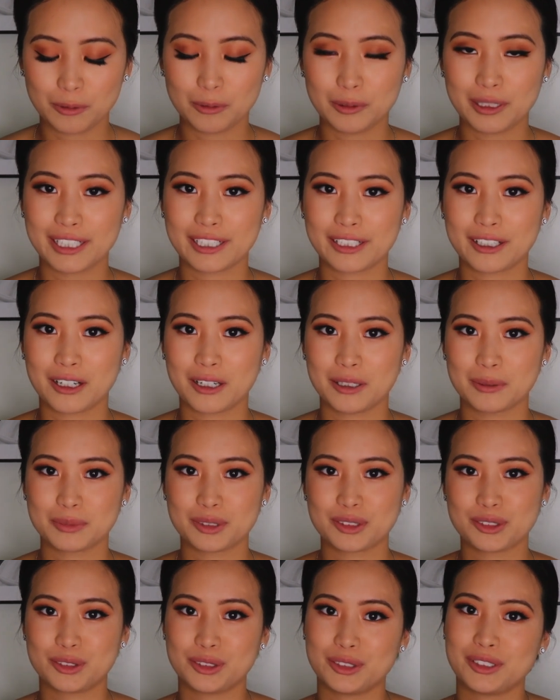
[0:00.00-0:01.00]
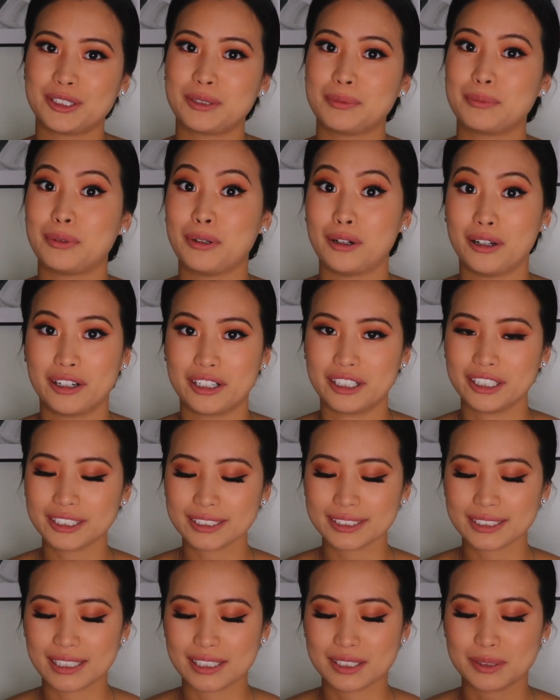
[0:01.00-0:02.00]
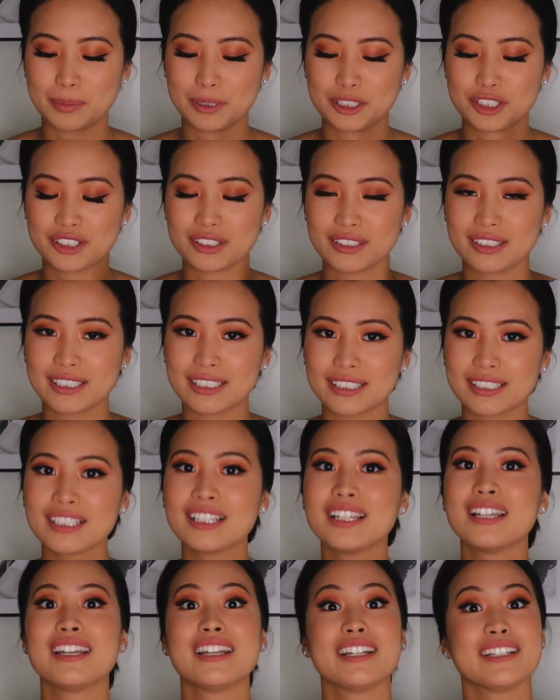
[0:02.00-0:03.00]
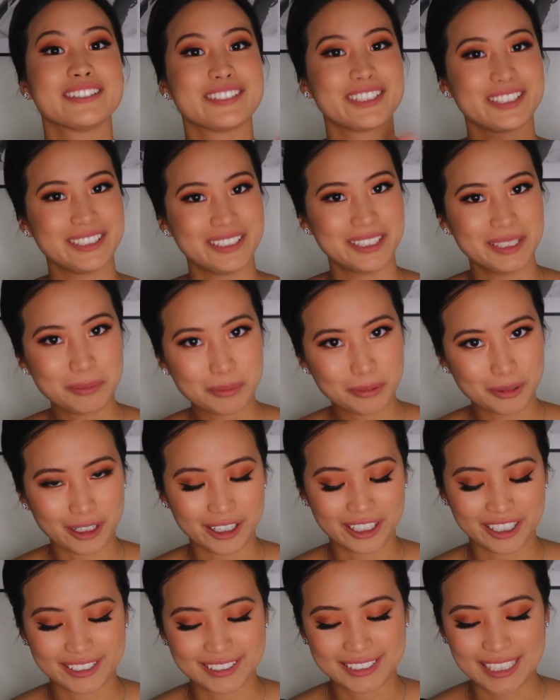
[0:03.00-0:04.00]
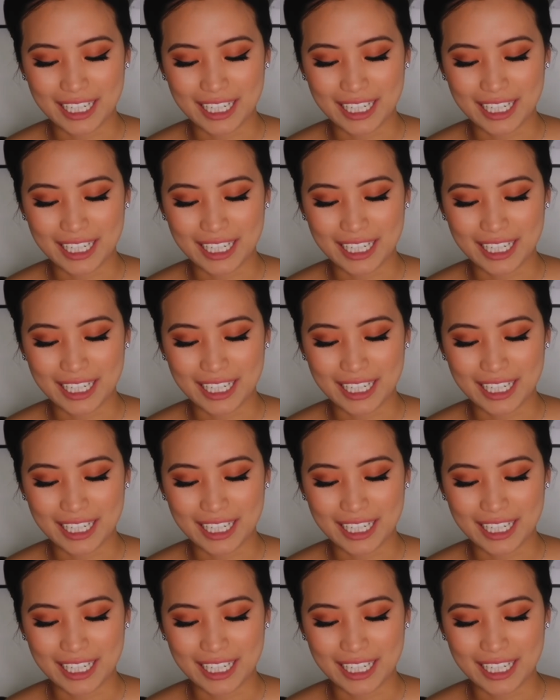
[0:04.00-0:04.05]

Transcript: when it comes to their products, especially their lip products.